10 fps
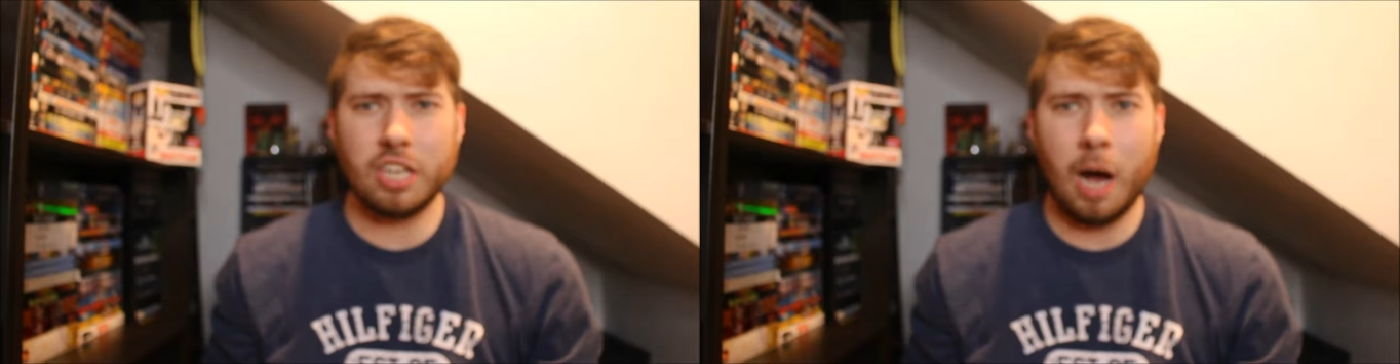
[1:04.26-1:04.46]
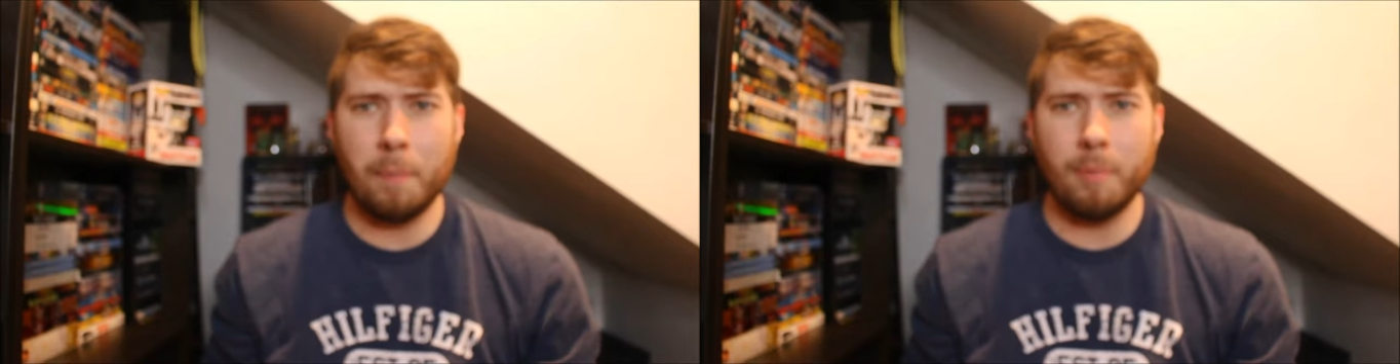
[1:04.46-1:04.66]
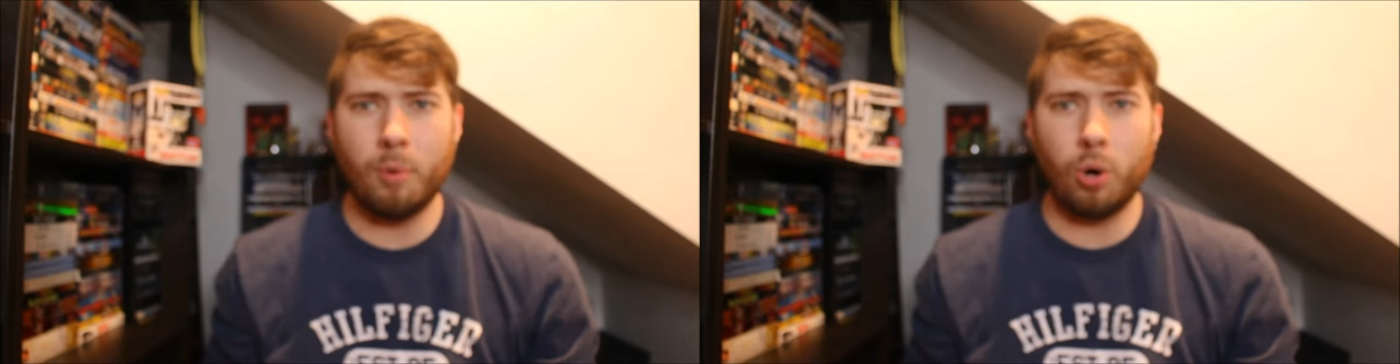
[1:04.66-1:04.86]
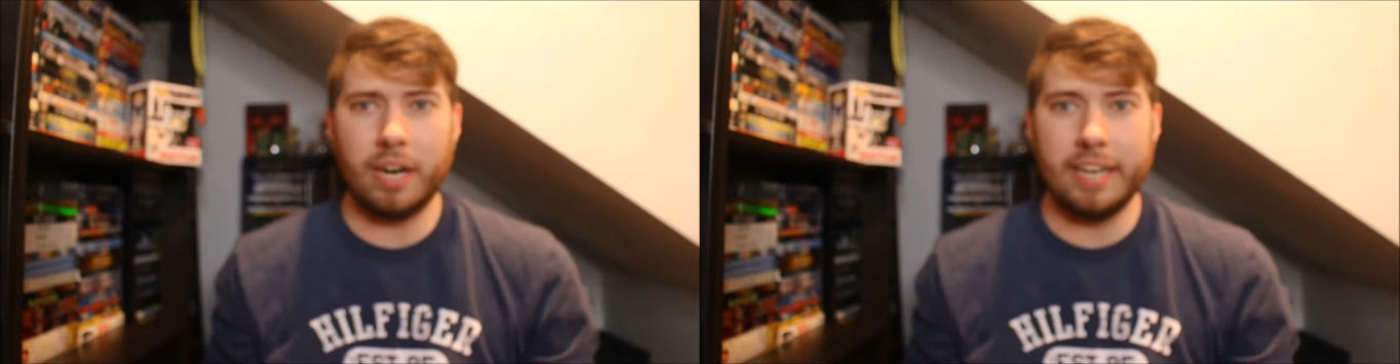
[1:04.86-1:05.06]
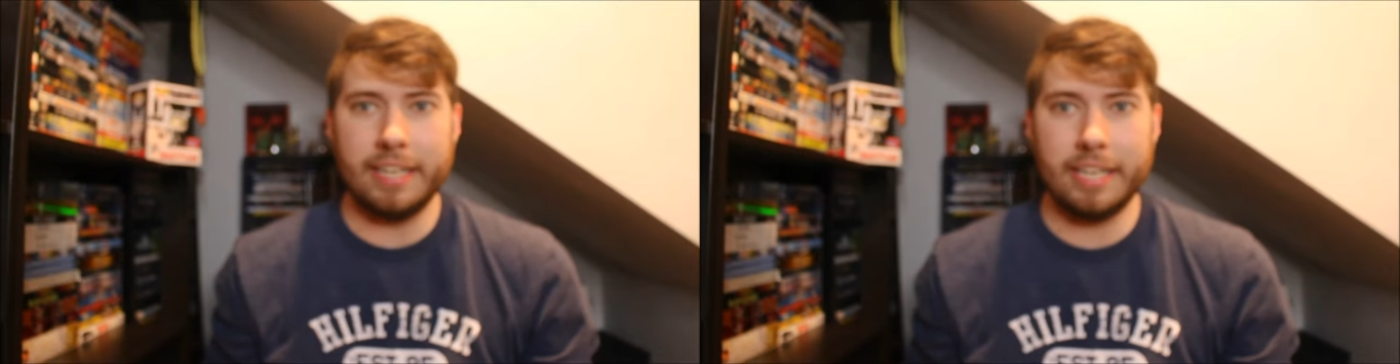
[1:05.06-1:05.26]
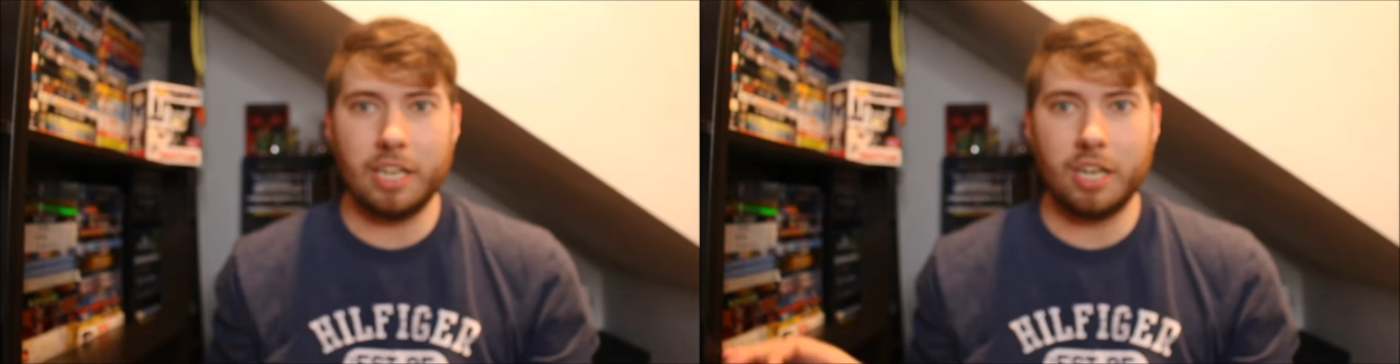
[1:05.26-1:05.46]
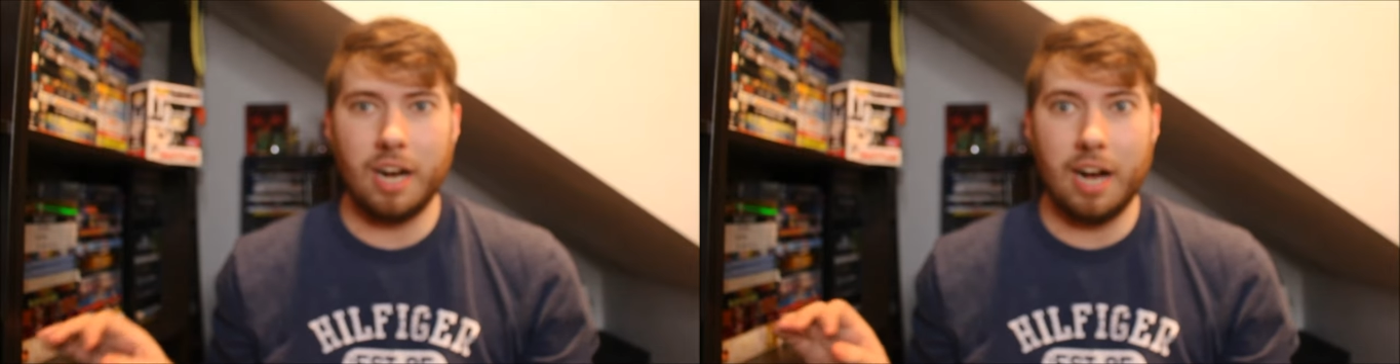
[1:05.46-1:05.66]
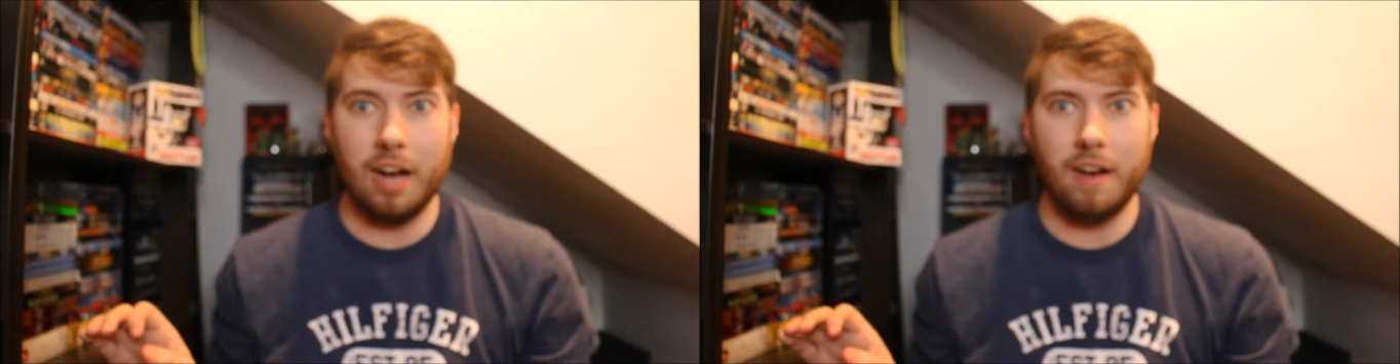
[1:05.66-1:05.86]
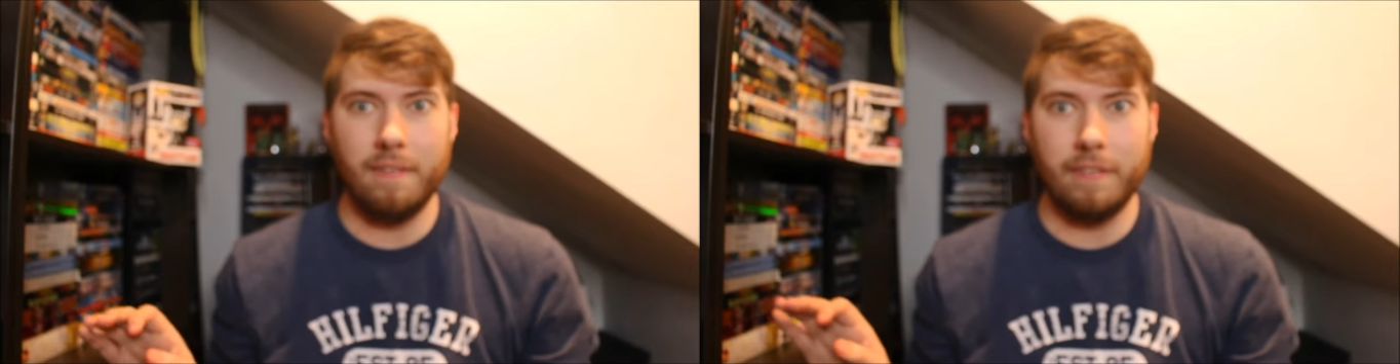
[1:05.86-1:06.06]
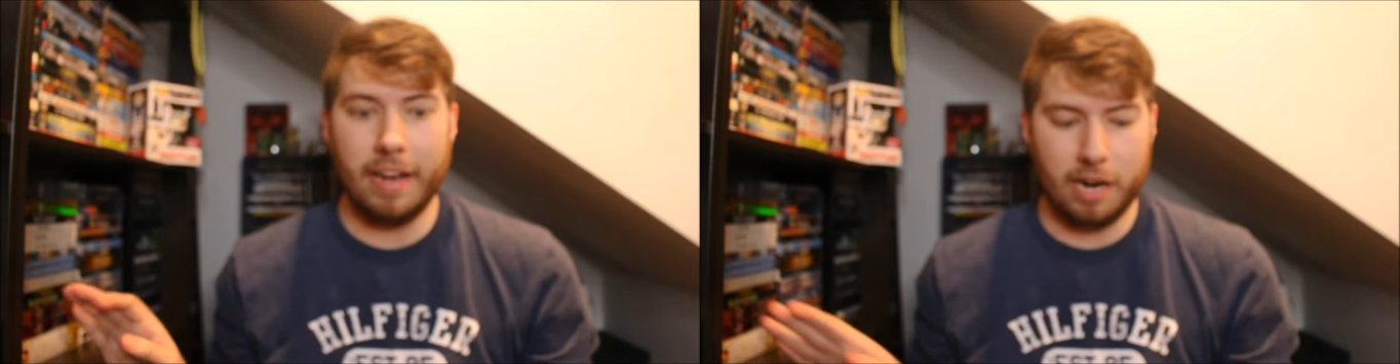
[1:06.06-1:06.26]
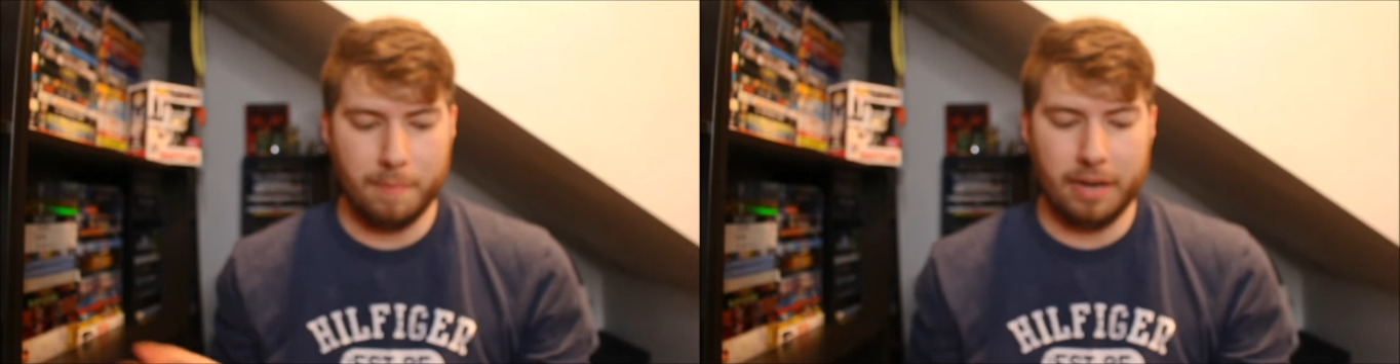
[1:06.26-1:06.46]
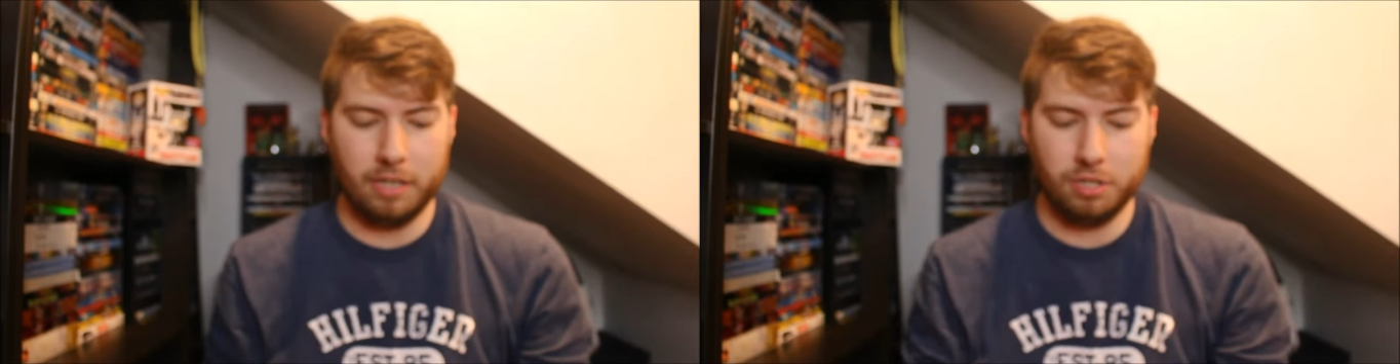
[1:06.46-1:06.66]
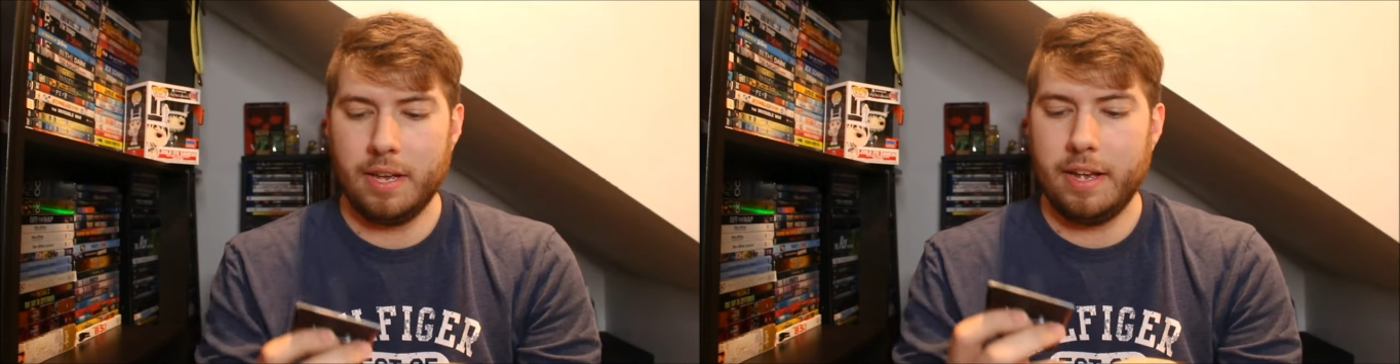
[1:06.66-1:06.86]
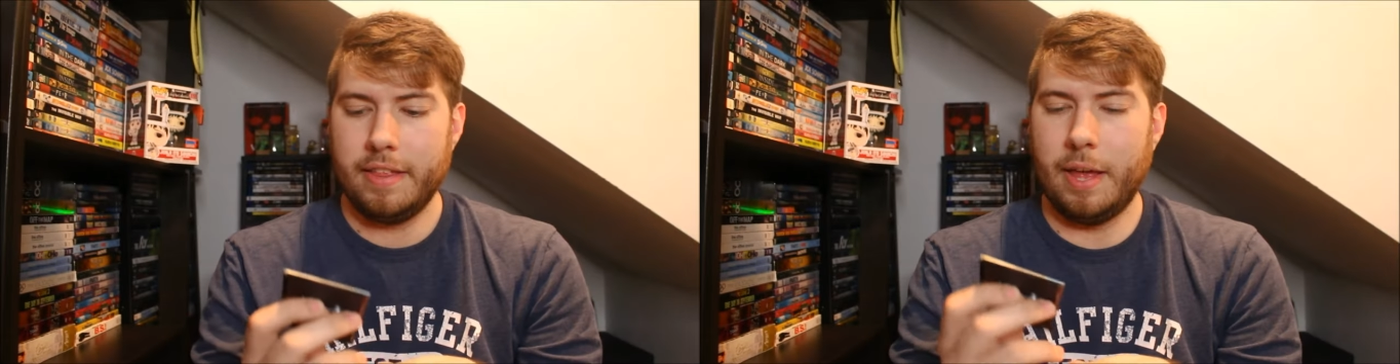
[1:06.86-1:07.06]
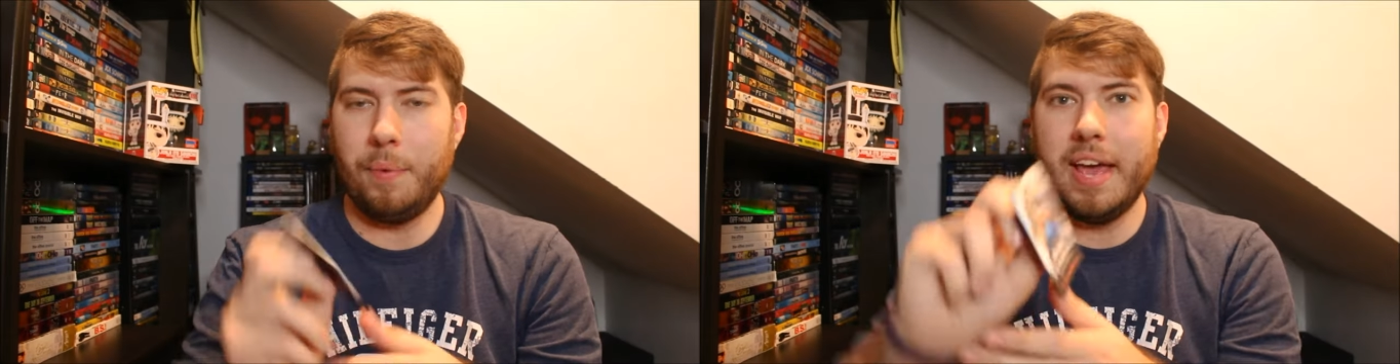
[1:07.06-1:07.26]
a couple more in here of Harry Potter. Then we